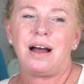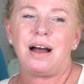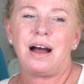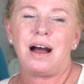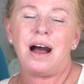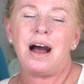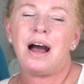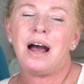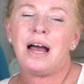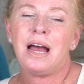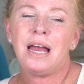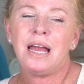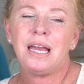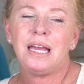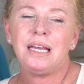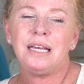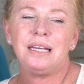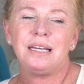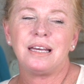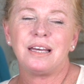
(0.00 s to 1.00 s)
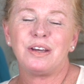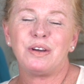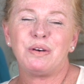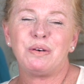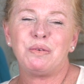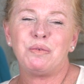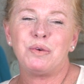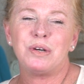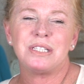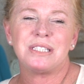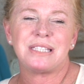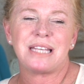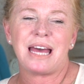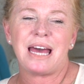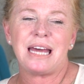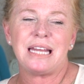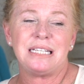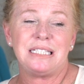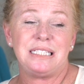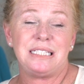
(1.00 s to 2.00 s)
I was
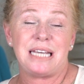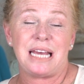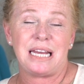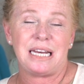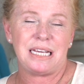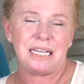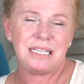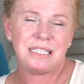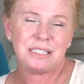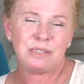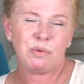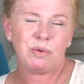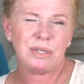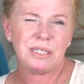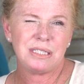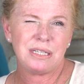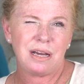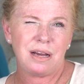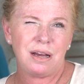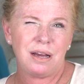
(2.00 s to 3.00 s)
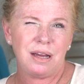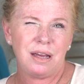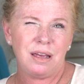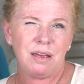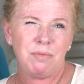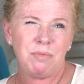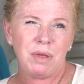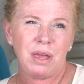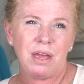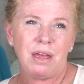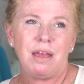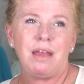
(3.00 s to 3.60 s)
at Denny's one time,